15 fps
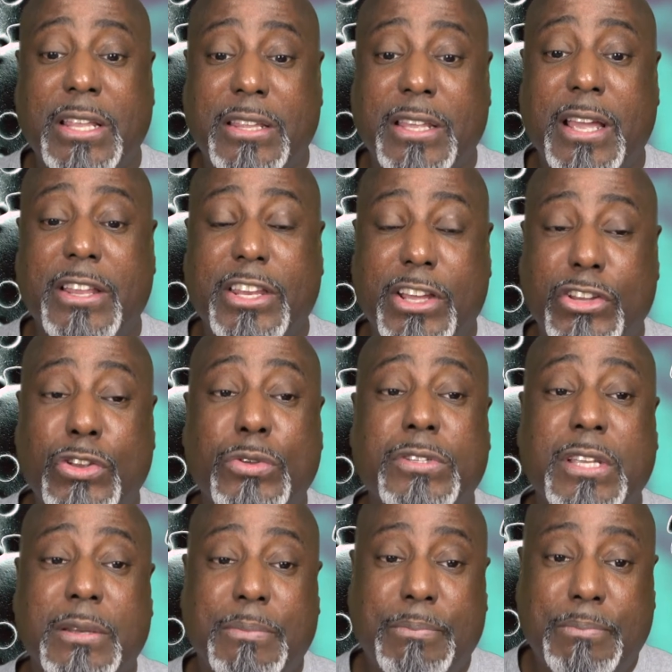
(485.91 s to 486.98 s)
they, they're
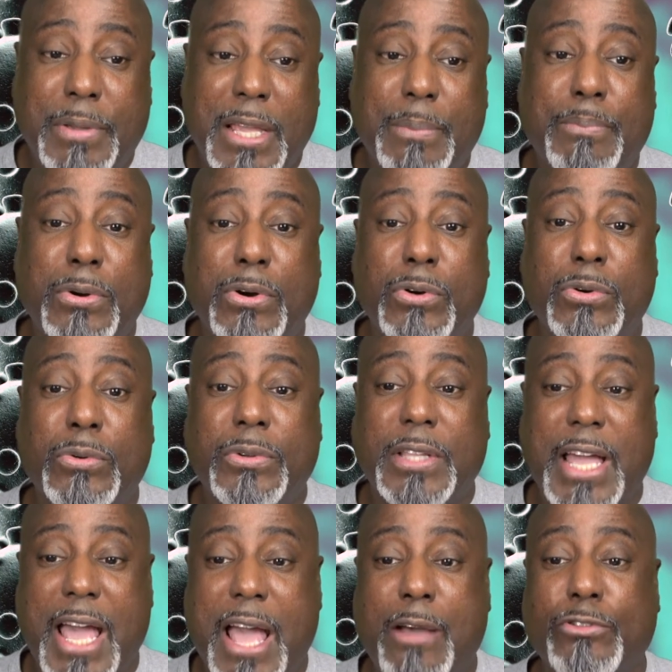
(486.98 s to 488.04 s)
using people
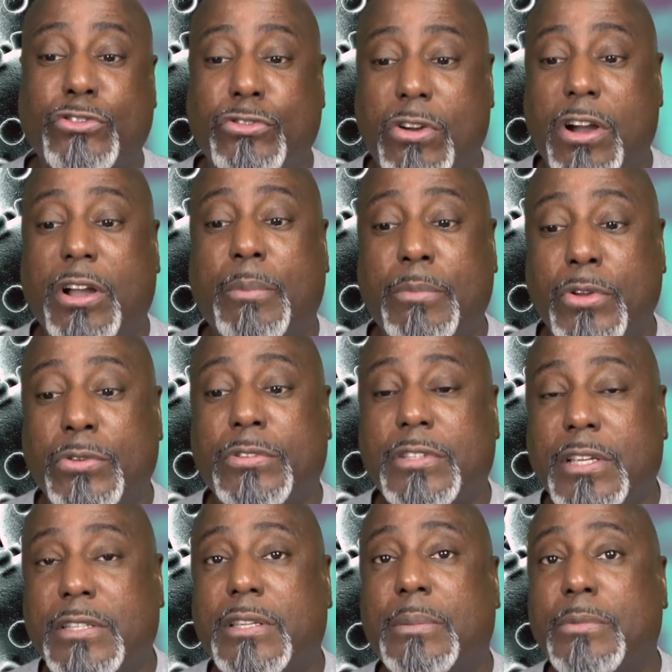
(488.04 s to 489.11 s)
that have strong immune
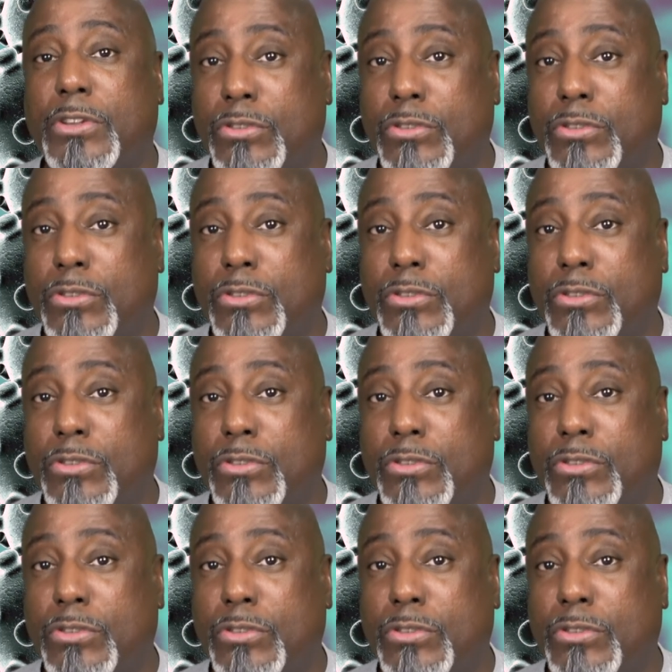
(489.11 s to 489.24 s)
system,